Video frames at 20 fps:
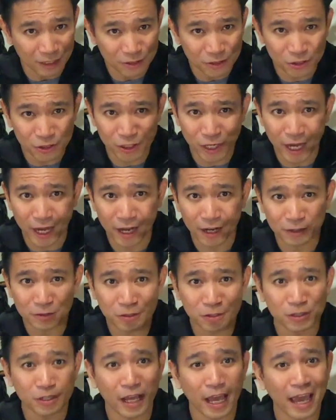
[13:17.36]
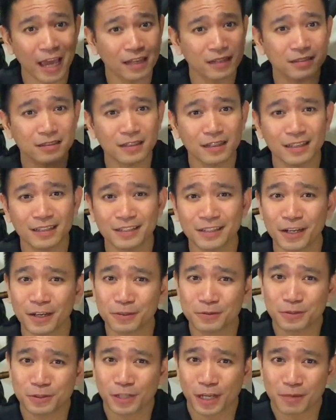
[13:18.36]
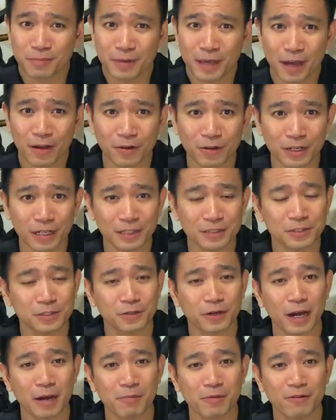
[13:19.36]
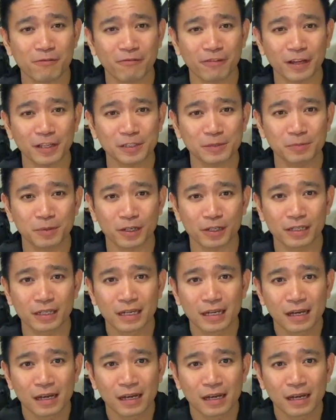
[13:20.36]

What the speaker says: share, and check me out on Instagram and Facebook.